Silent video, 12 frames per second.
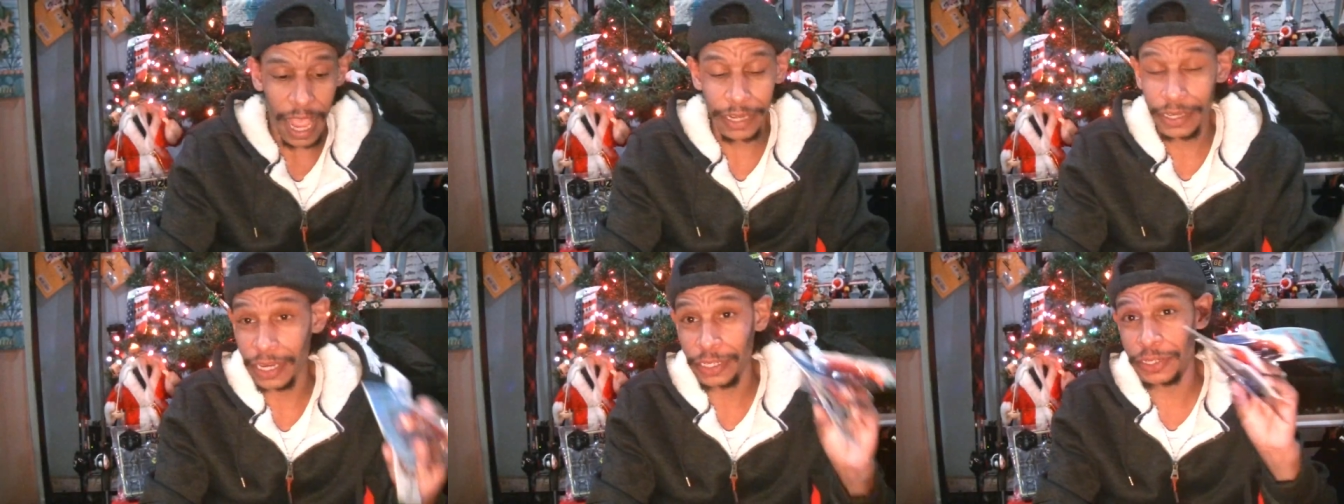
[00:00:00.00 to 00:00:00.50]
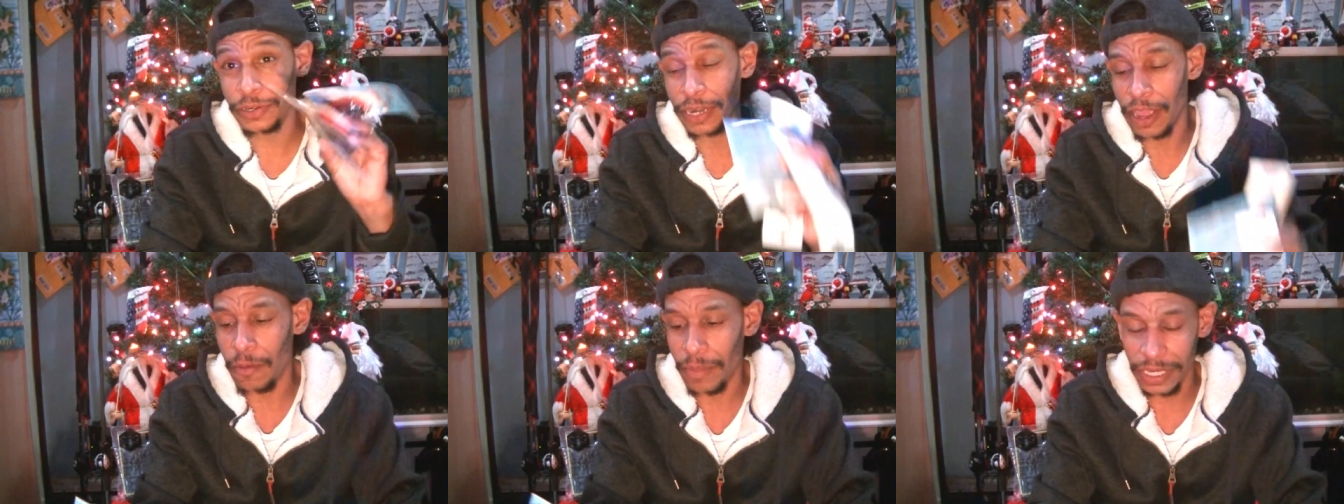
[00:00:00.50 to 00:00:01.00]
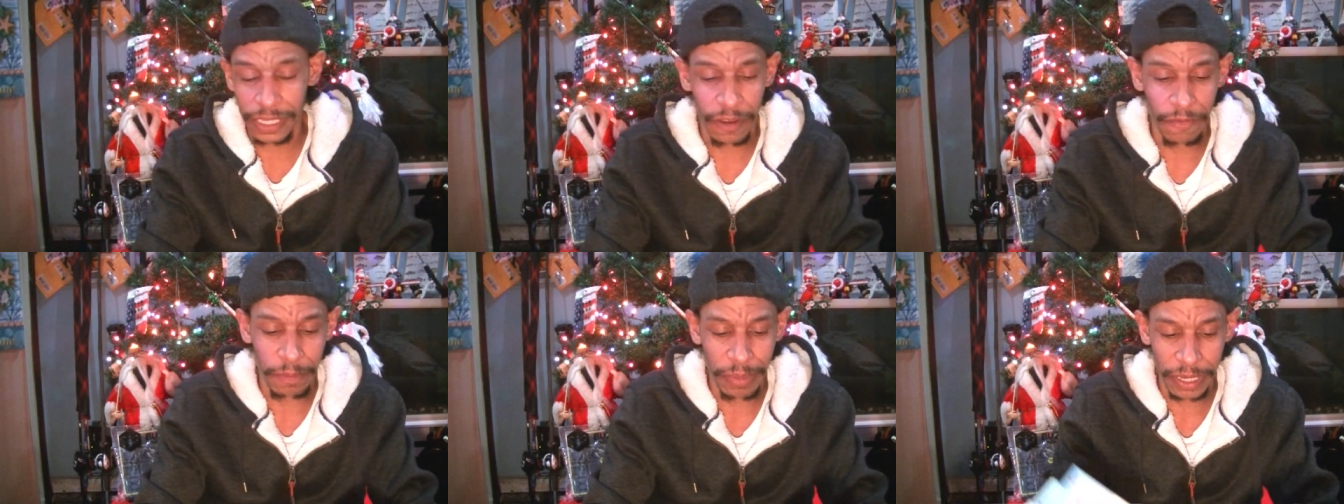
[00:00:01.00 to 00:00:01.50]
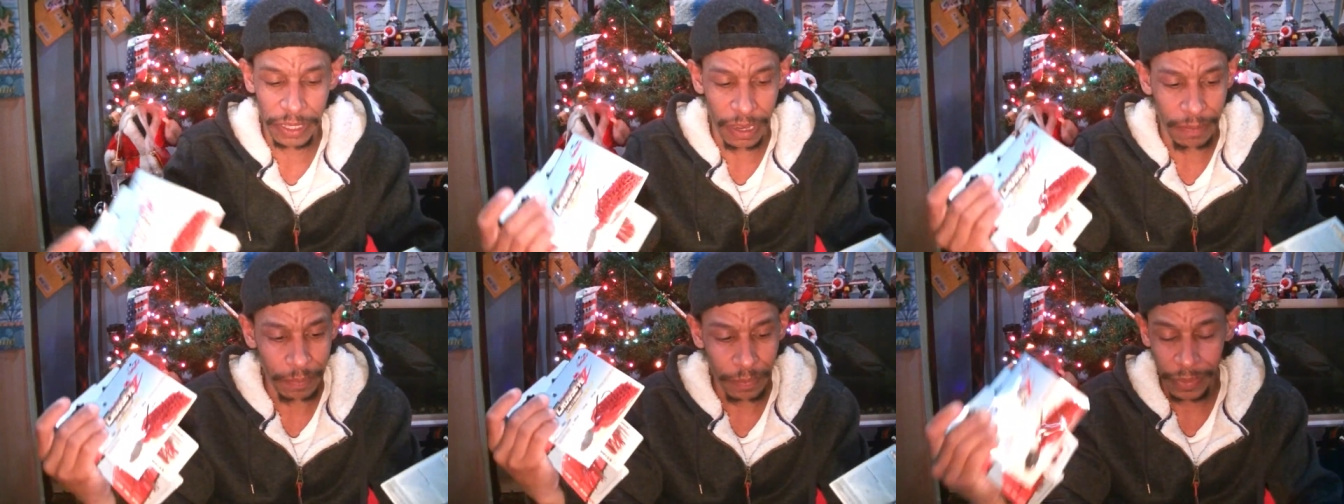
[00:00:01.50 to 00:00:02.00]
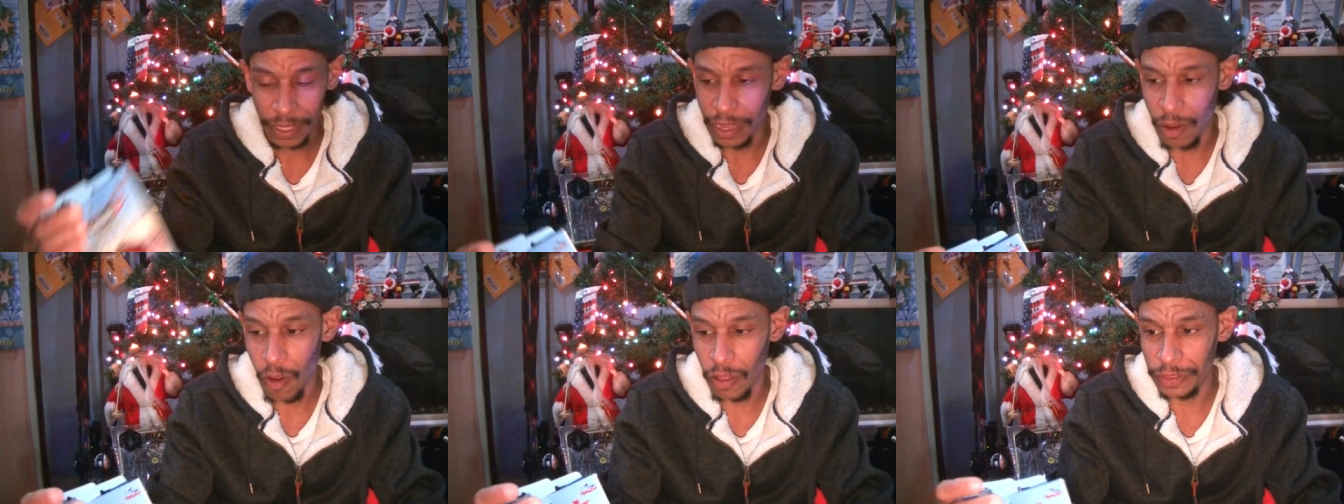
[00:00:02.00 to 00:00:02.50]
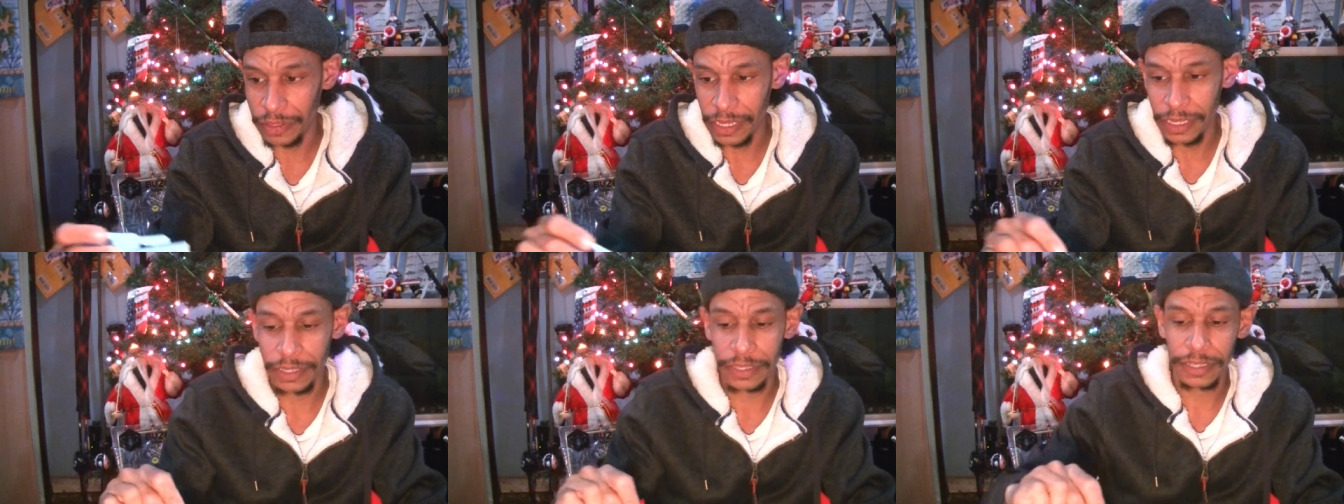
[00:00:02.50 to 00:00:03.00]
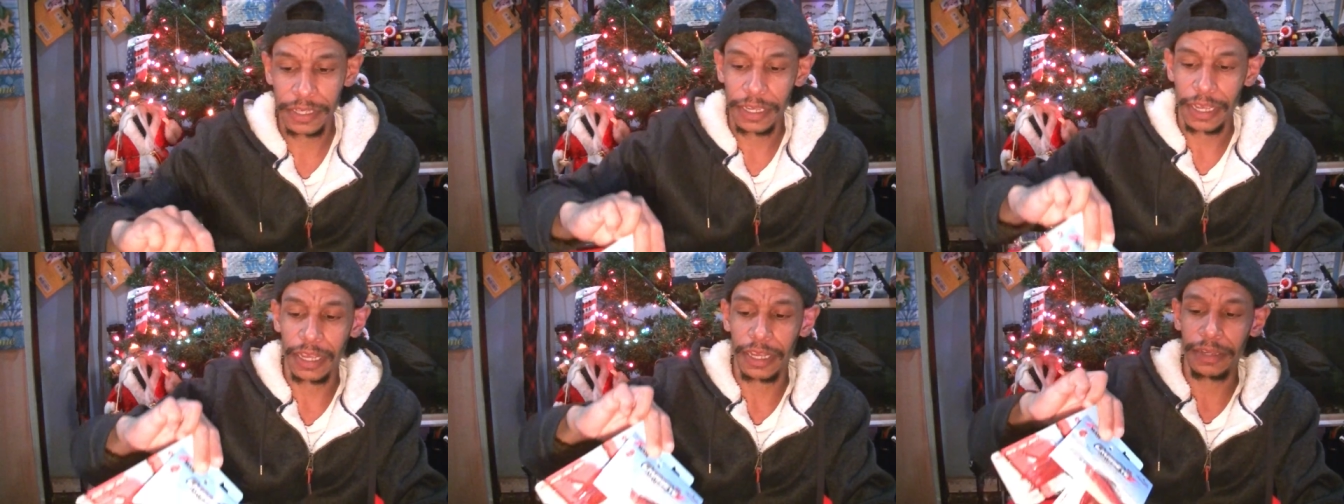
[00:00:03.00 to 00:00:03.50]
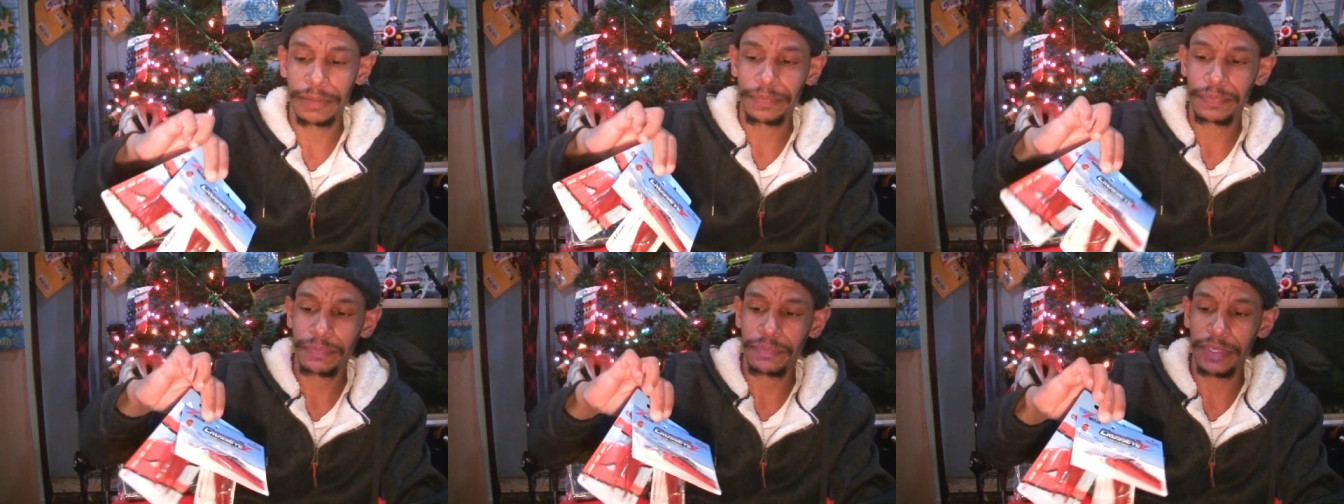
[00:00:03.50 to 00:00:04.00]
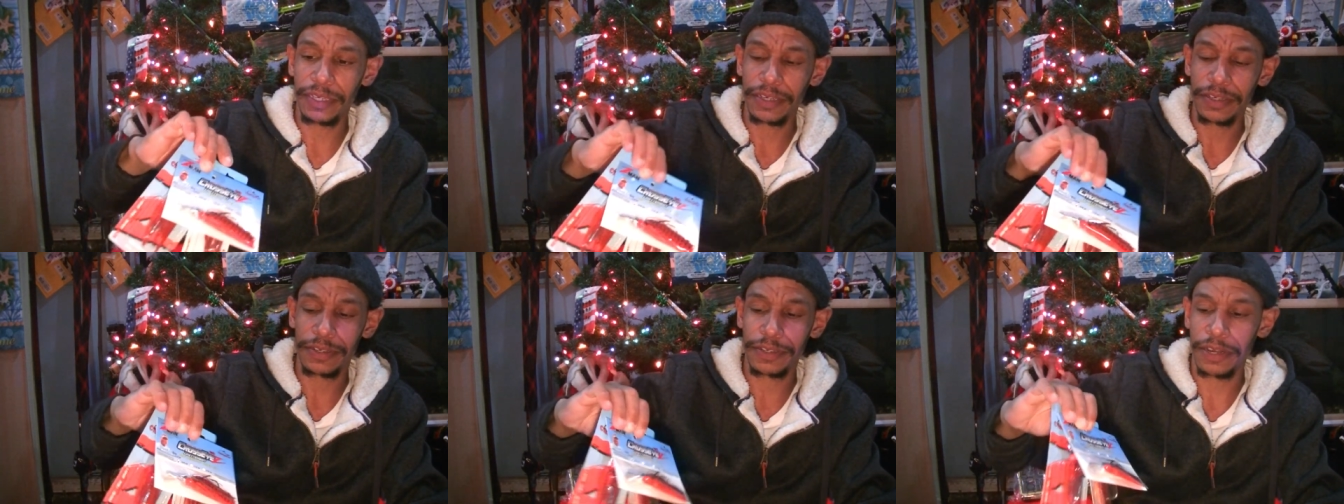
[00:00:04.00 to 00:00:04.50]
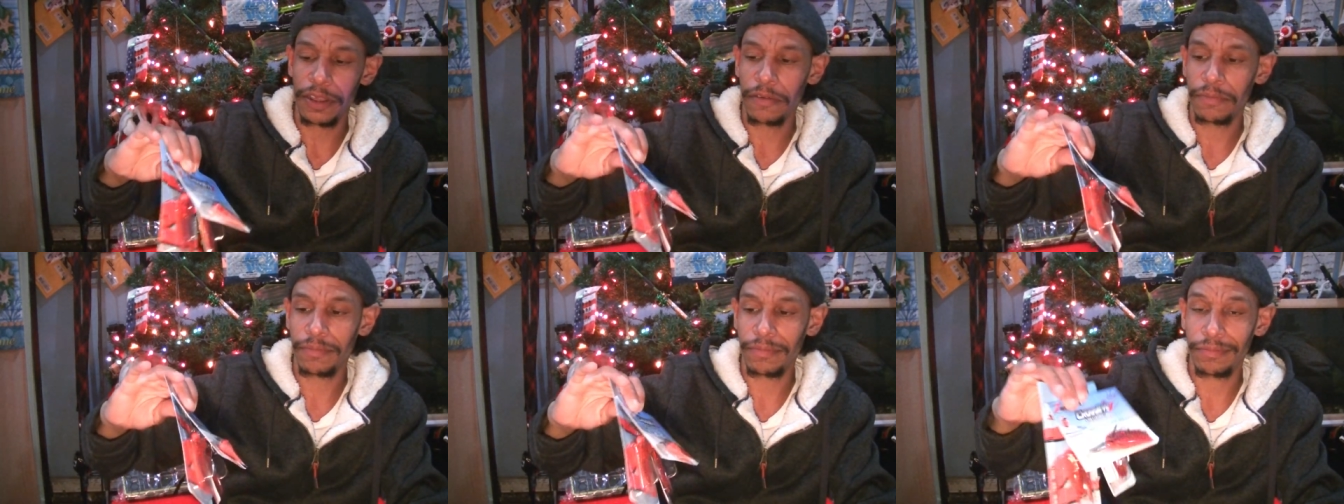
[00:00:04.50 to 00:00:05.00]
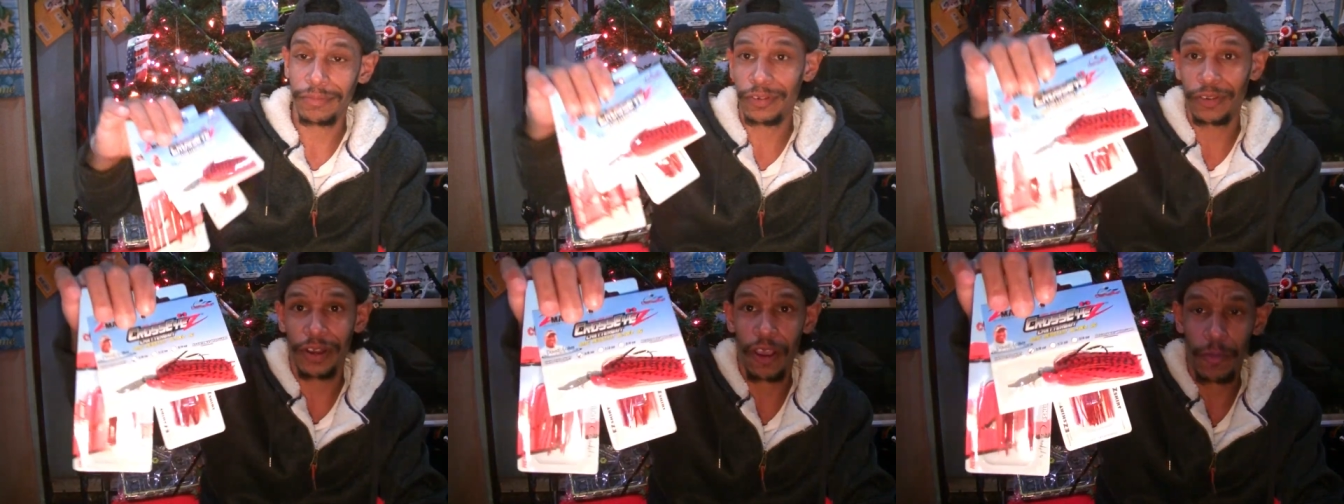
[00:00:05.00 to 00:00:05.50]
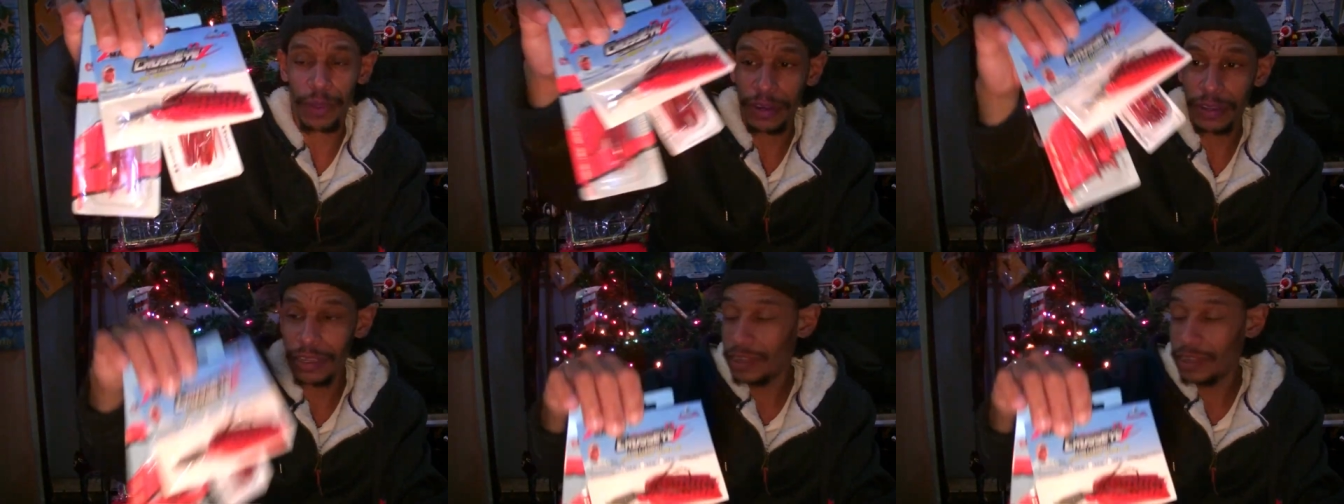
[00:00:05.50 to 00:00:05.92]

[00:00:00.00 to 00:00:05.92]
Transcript: I, I just couldn't help myself. I picked up all of these um, because, you know, just couldn't help it.